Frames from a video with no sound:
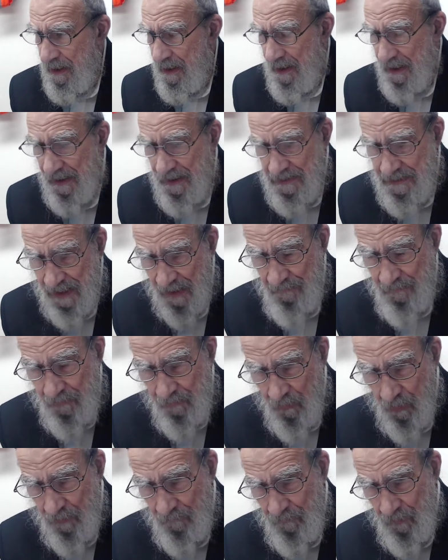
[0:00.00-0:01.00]
except
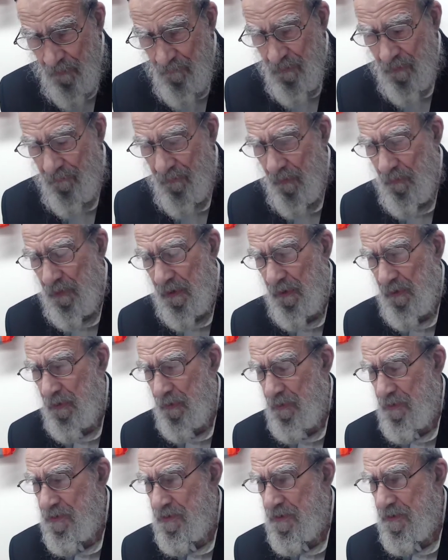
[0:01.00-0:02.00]
for from, from
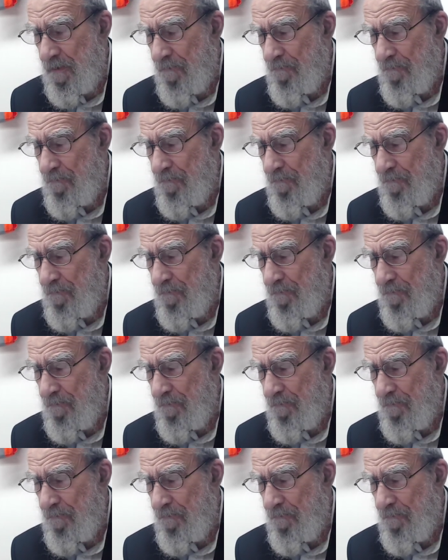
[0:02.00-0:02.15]
Elokus.